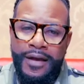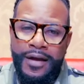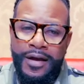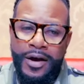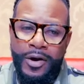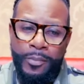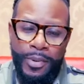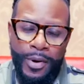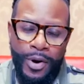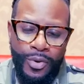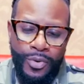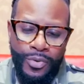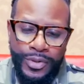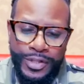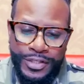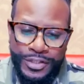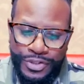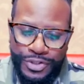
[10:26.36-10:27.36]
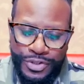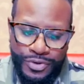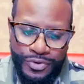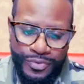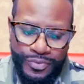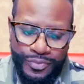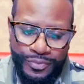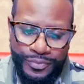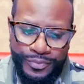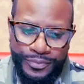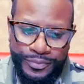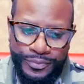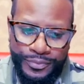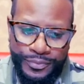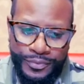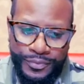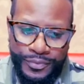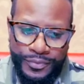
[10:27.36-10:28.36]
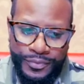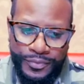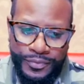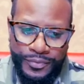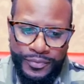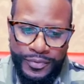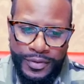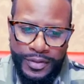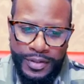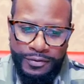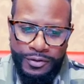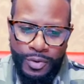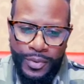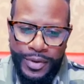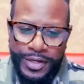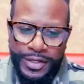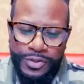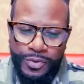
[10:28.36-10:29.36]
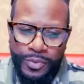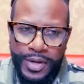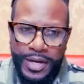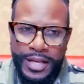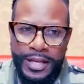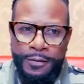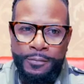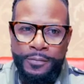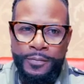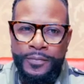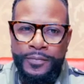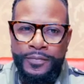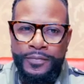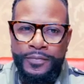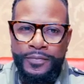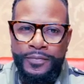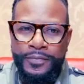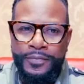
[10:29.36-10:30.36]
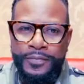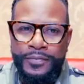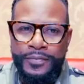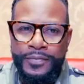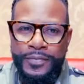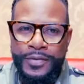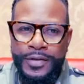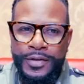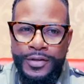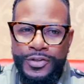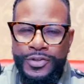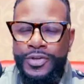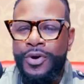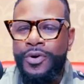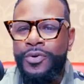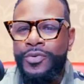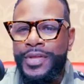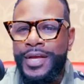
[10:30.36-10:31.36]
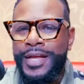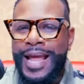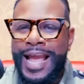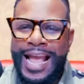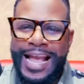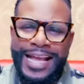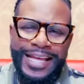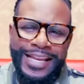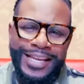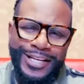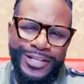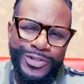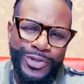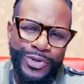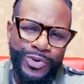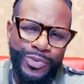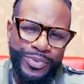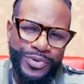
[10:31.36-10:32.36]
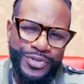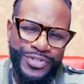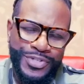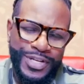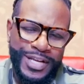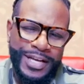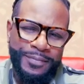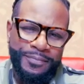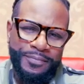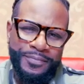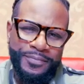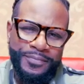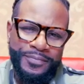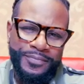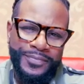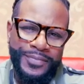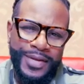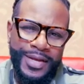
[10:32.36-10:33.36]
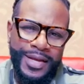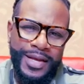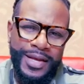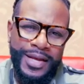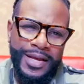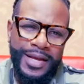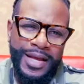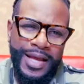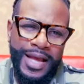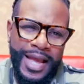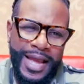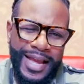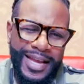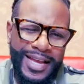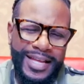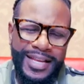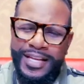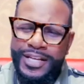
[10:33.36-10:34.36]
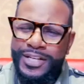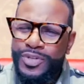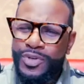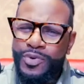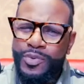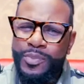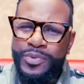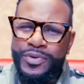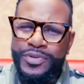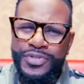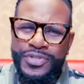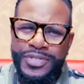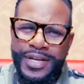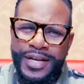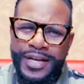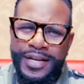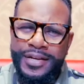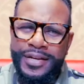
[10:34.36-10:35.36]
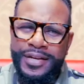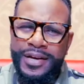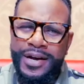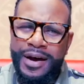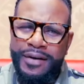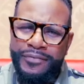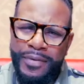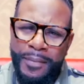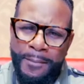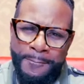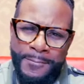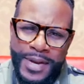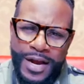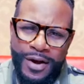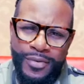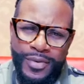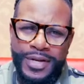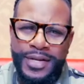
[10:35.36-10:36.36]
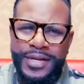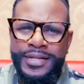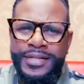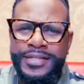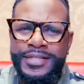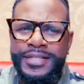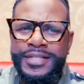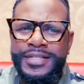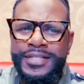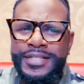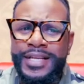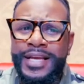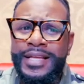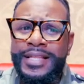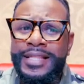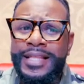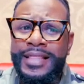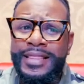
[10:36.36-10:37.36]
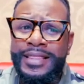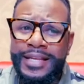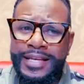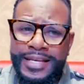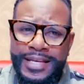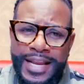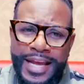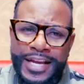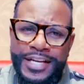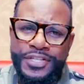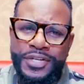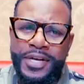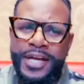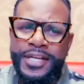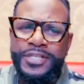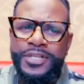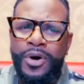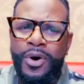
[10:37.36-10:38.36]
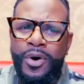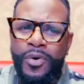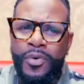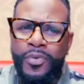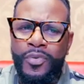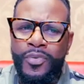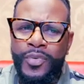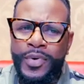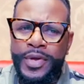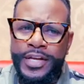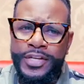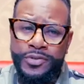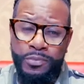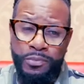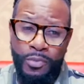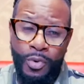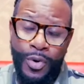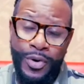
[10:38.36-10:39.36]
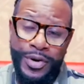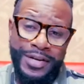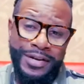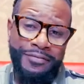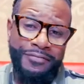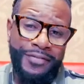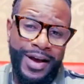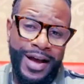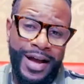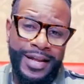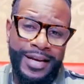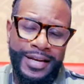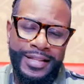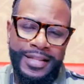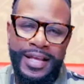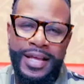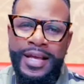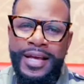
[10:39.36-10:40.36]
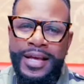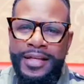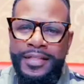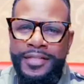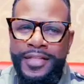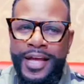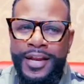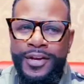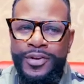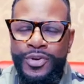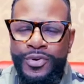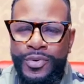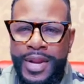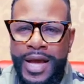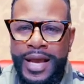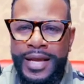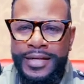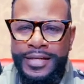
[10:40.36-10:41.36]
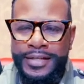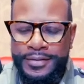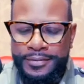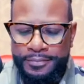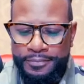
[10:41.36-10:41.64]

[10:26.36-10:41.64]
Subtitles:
A poll in June of 2020 showed that 82% of Americans say that the nation as a whole is more divided than united.